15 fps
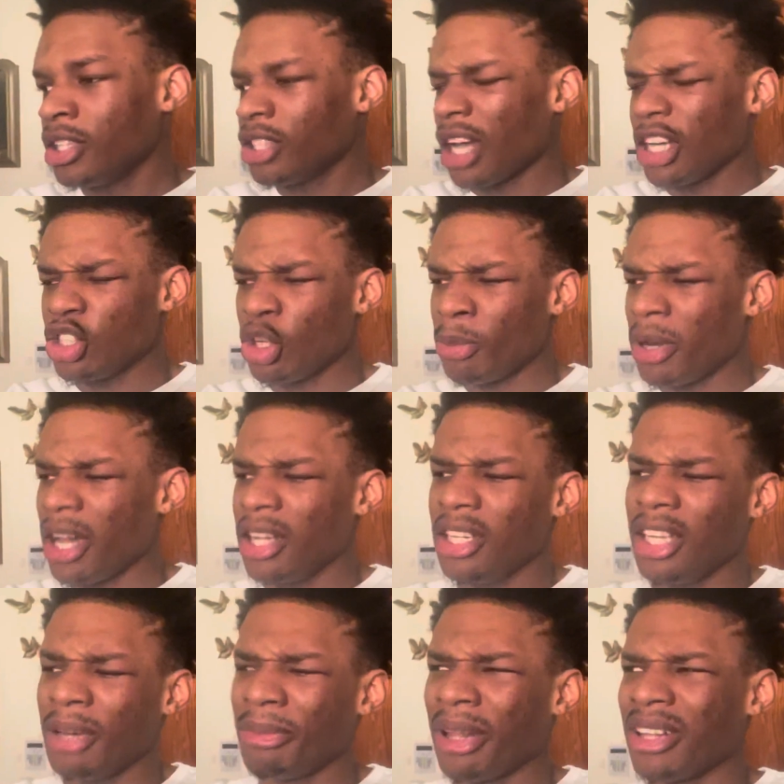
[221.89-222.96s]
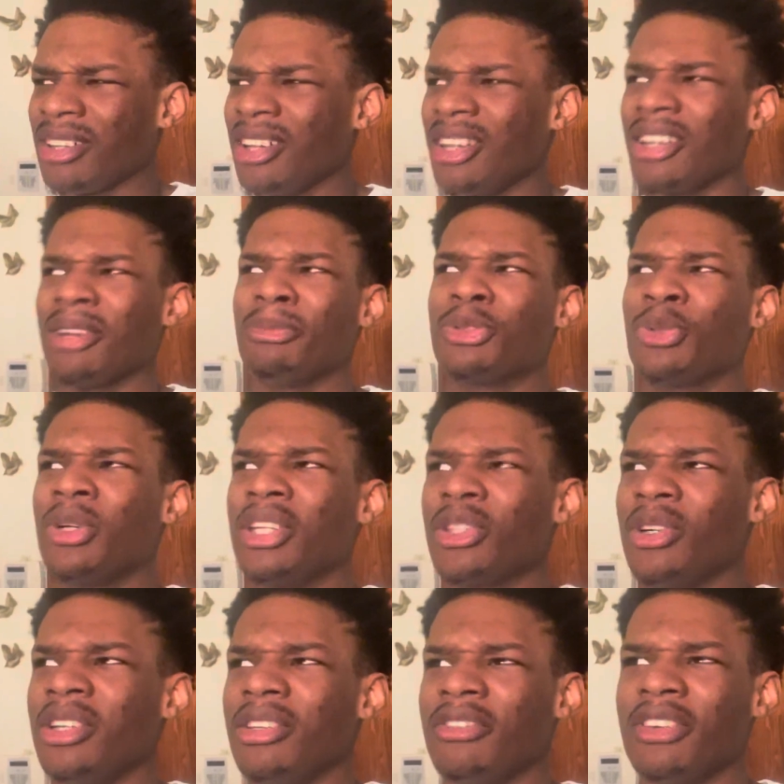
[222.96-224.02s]
I show my ID. I'm like, look, I'm
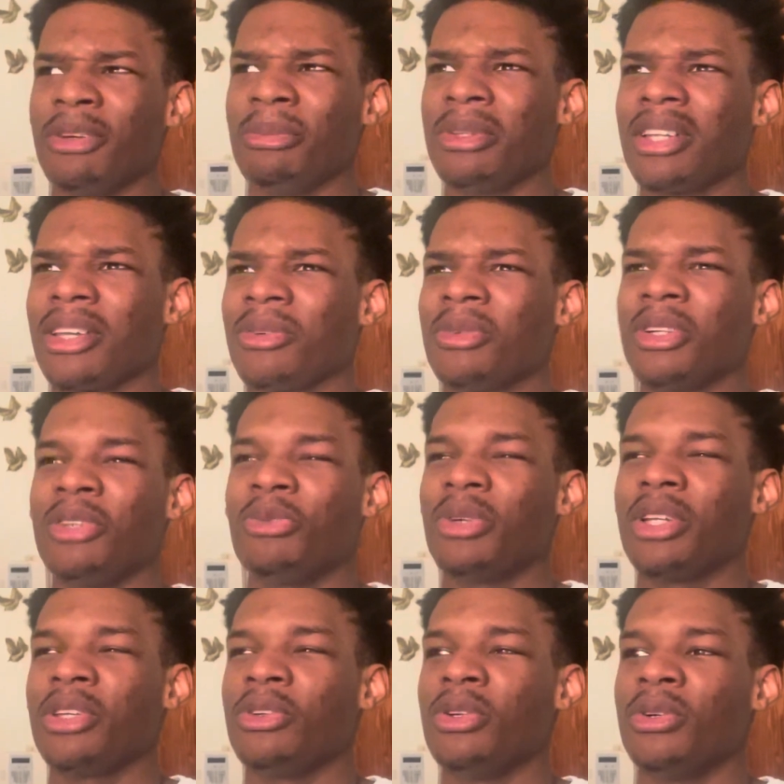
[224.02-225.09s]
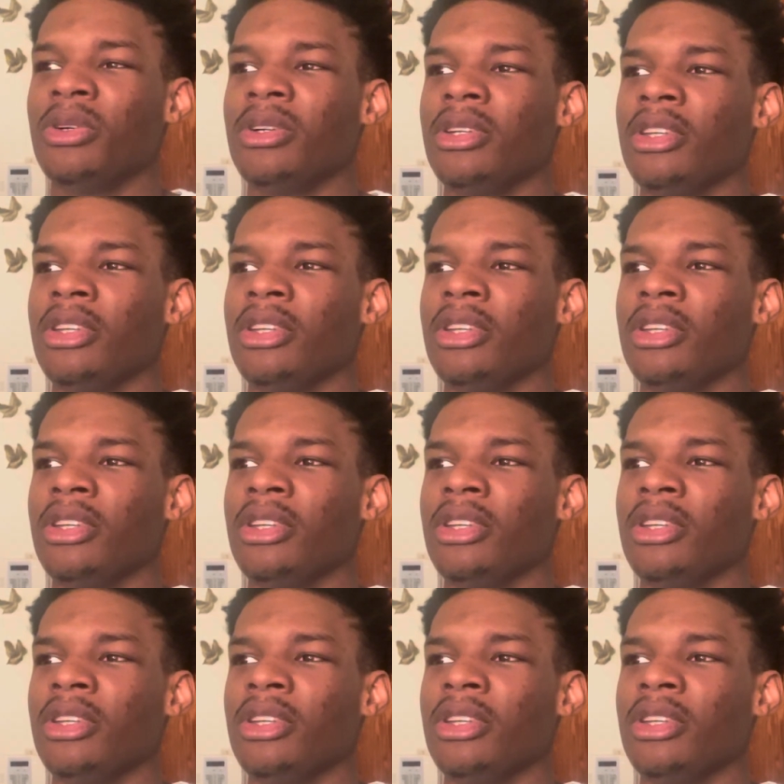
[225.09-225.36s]
23. You feel me? Like, what are you doing?